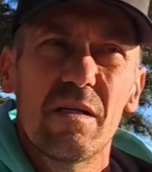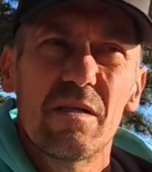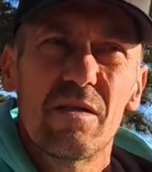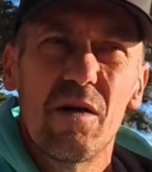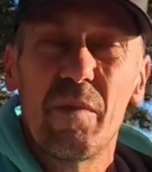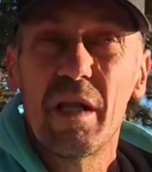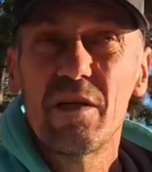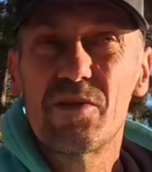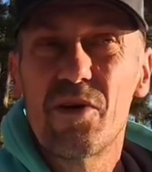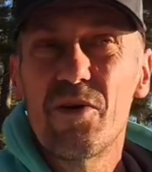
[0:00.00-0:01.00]
So my little
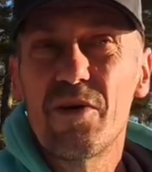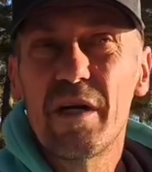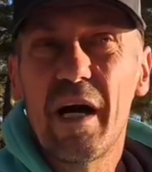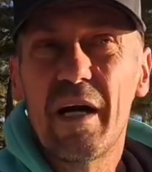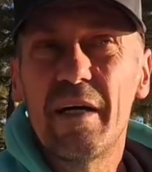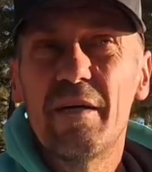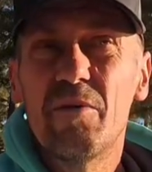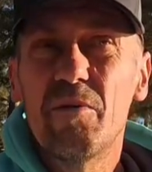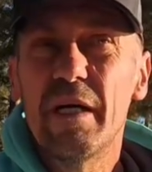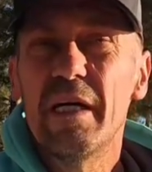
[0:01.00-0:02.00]
Scooter and I,
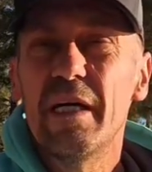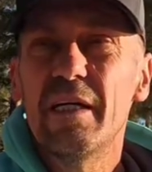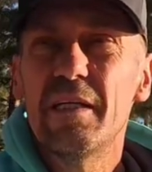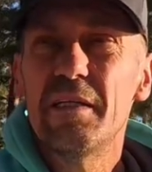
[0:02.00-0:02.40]
we